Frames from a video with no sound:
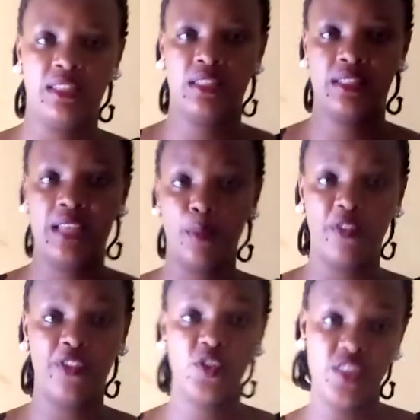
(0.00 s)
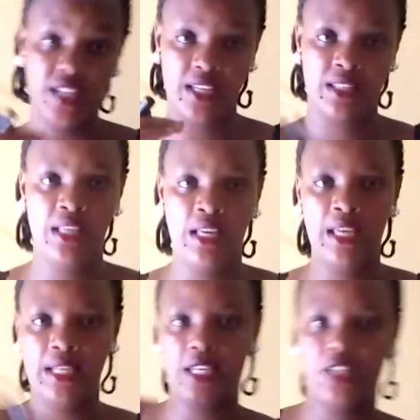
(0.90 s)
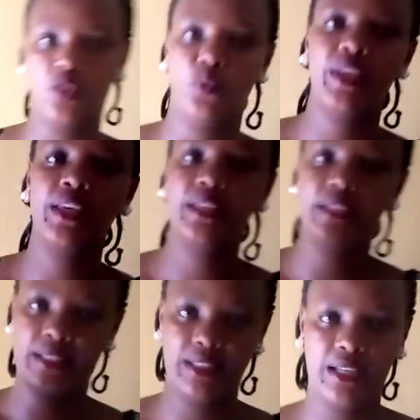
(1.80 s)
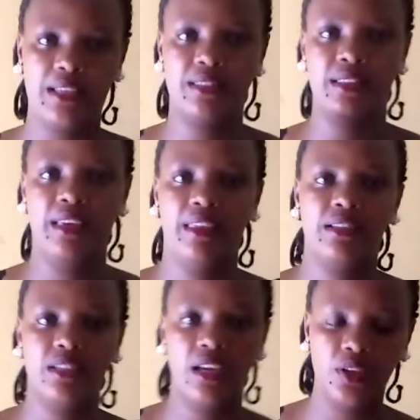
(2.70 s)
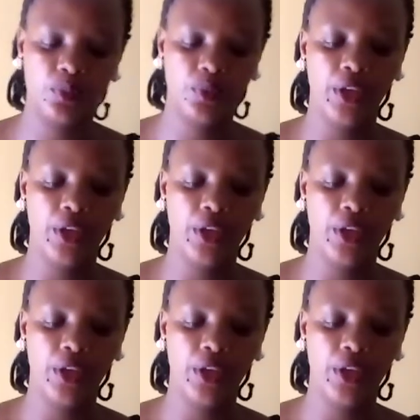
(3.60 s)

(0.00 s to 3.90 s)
some features that we discussed the other time.